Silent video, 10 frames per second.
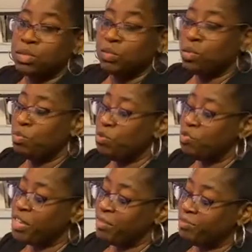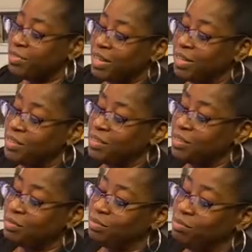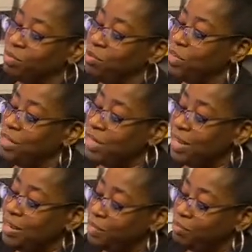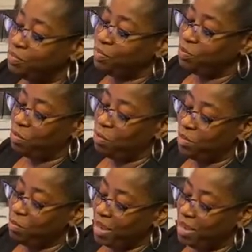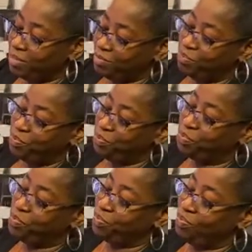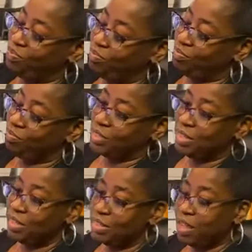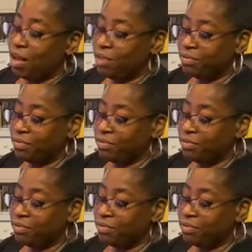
To remove it, I just pull it down, roll it back, and it's off.